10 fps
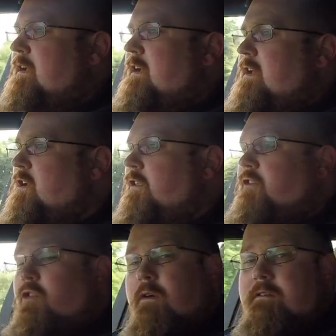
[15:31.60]
You've got the
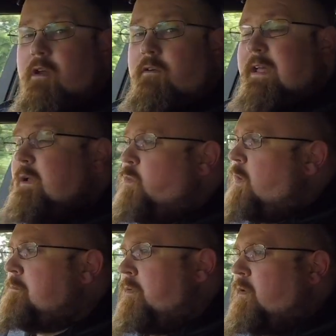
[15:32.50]
choice of a
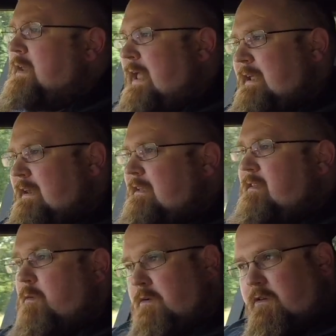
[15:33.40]
1.8 litre, which is